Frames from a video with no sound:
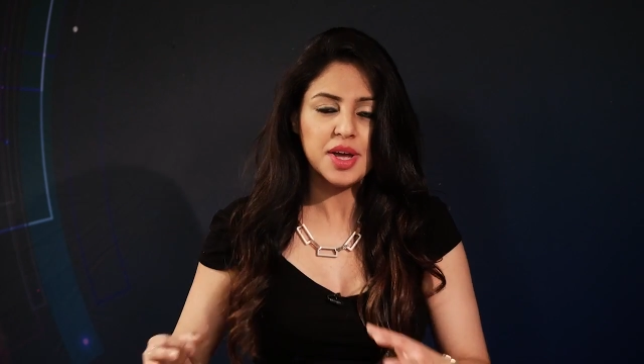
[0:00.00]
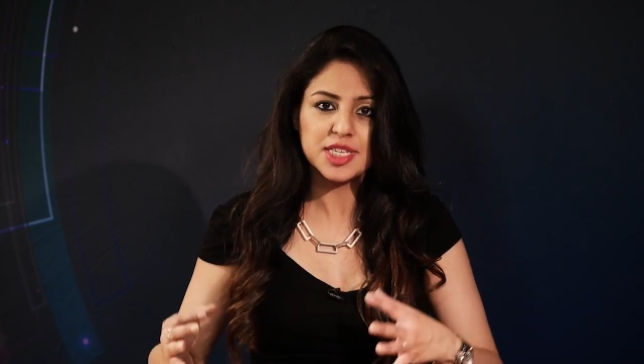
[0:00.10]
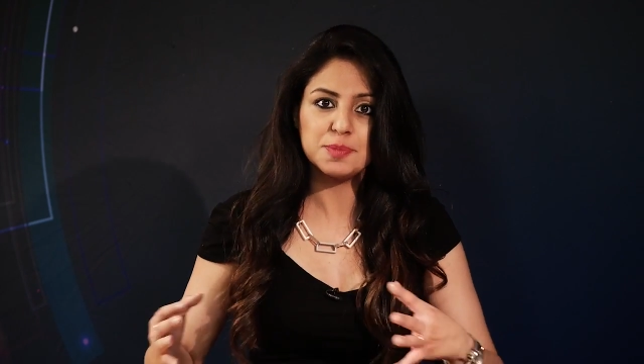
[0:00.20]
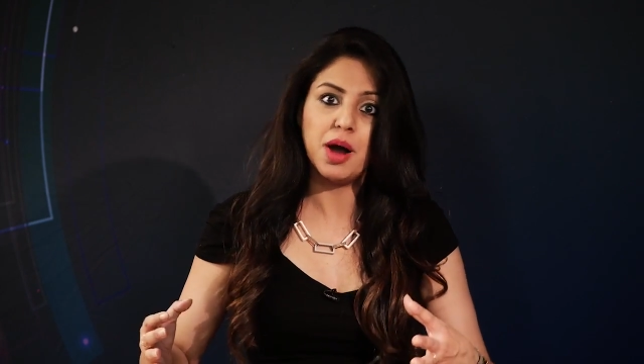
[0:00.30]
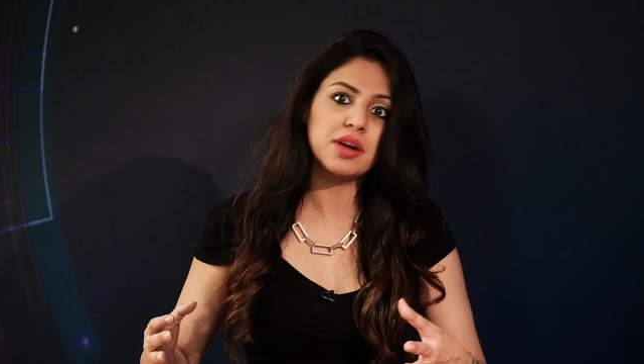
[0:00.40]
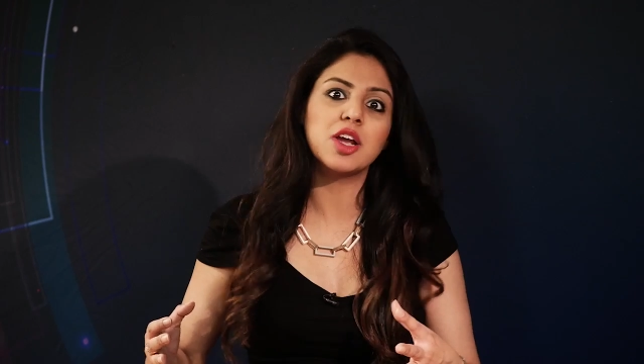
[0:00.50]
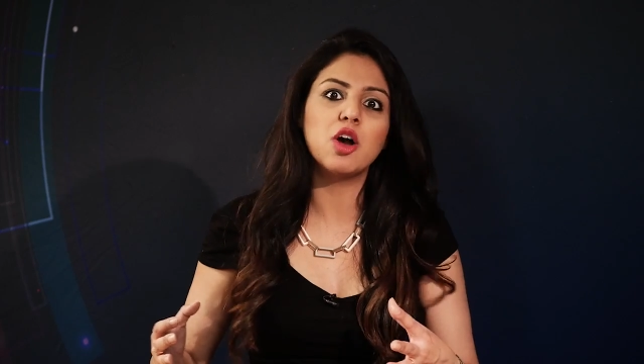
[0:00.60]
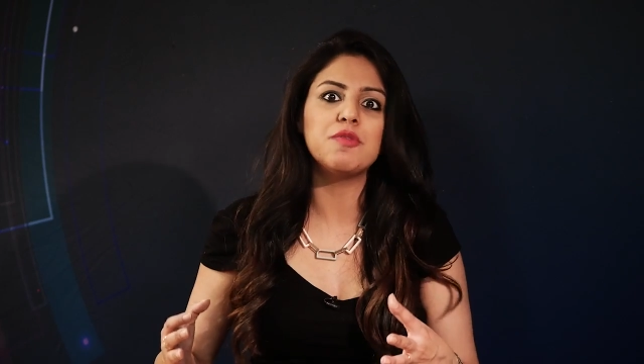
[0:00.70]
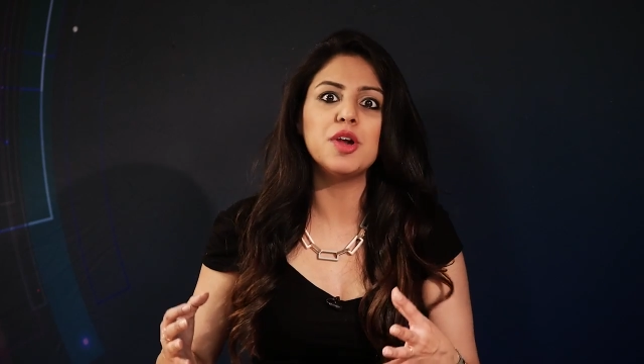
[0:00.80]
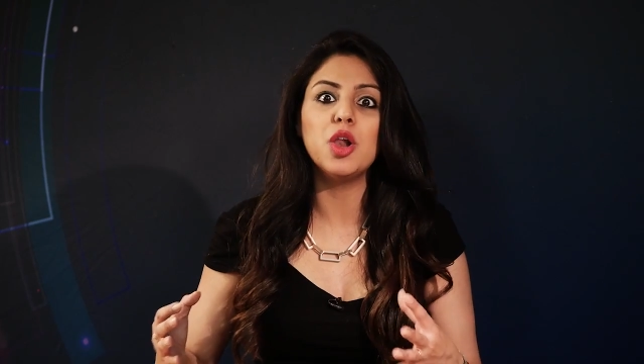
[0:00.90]
sparking
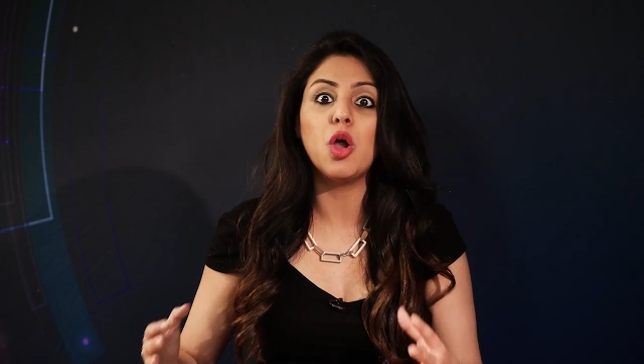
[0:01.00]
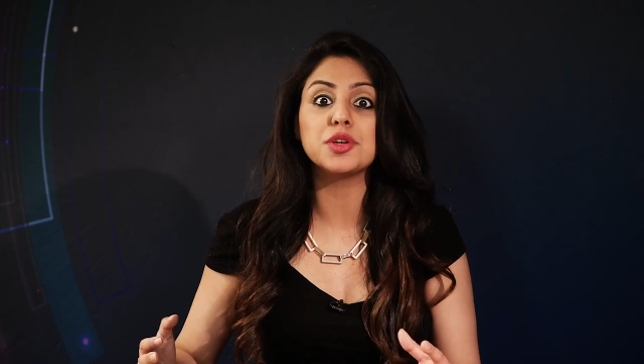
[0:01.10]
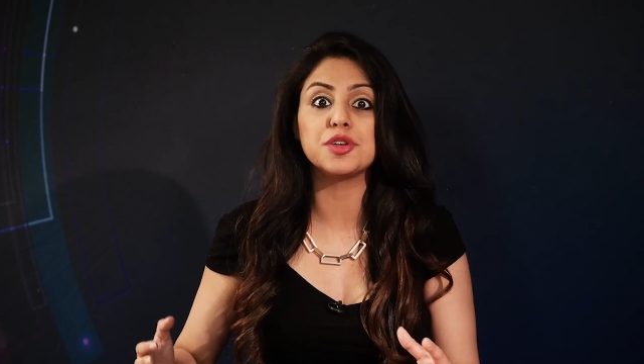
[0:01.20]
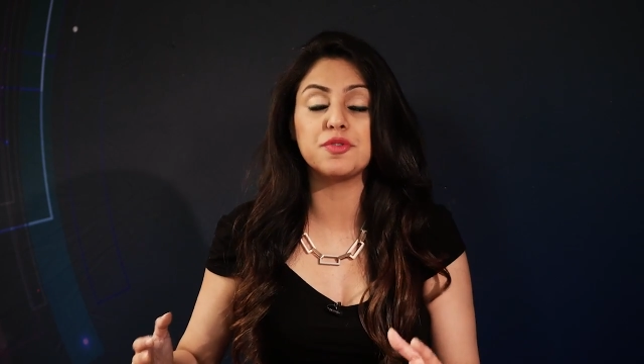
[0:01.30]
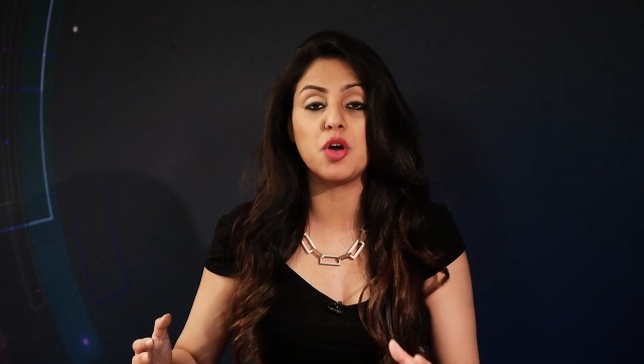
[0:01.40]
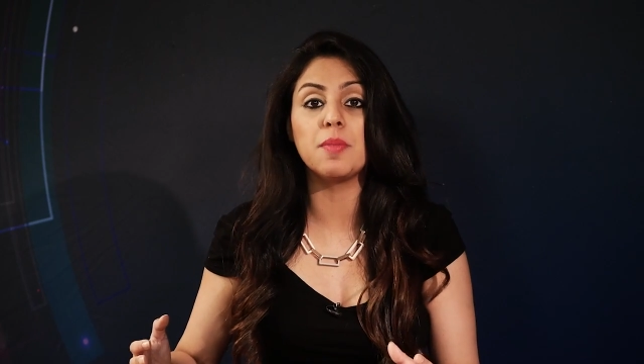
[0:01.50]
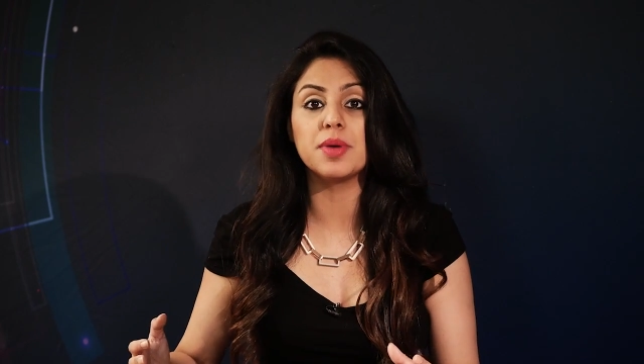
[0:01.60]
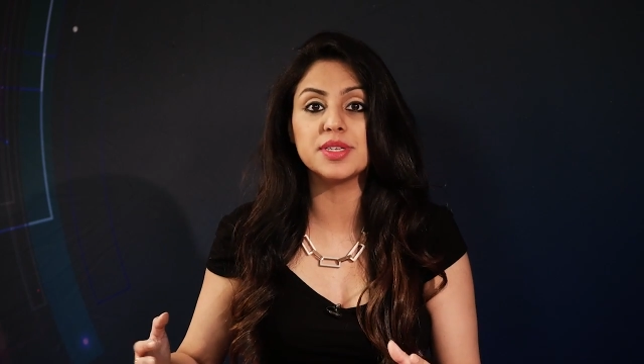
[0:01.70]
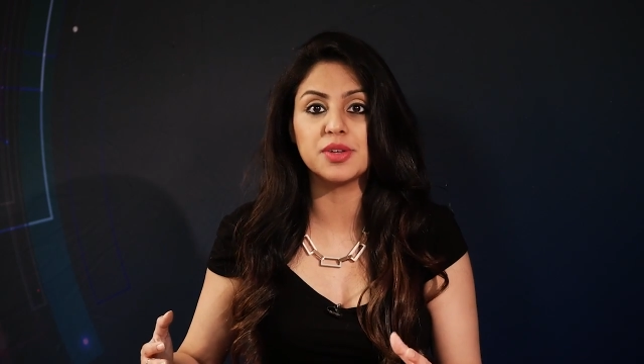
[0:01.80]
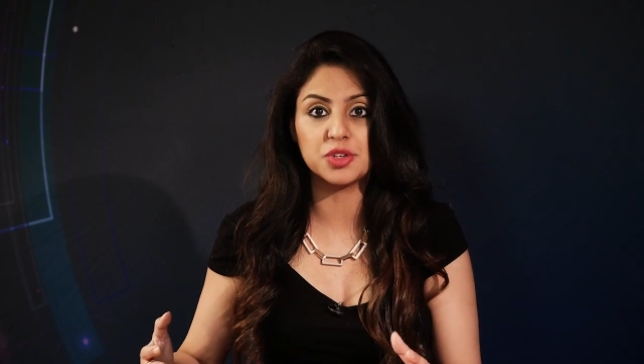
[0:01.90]
off a lot of
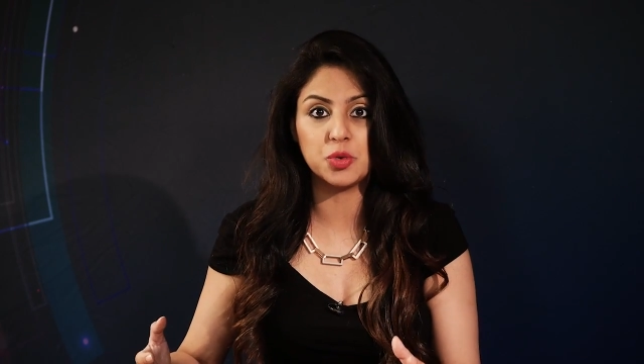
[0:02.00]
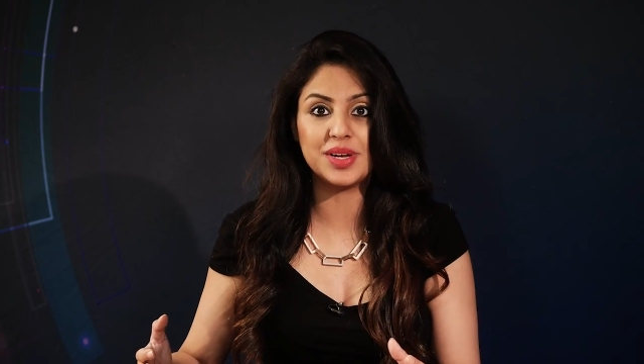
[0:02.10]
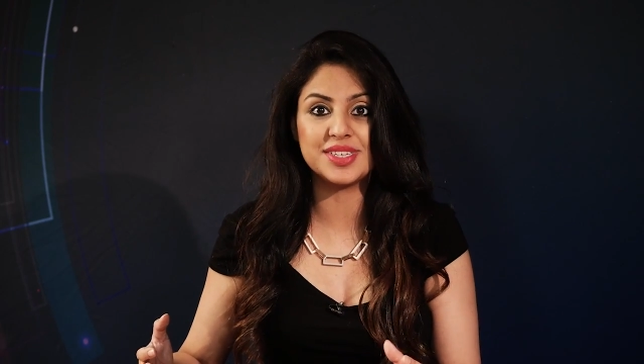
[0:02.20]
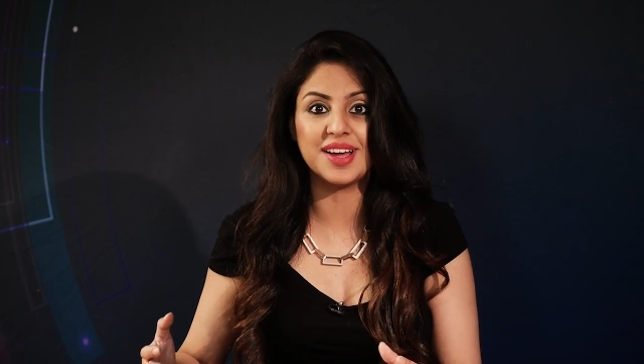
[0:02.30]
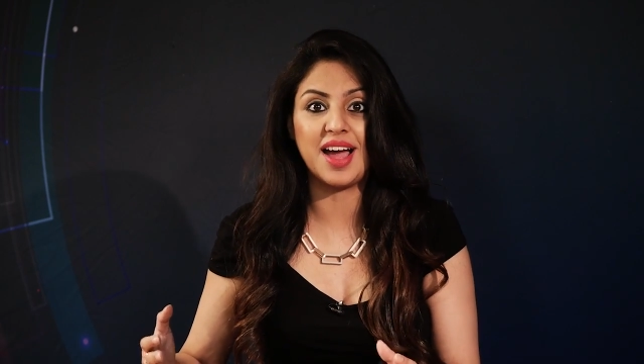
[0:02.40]
comments on Twitter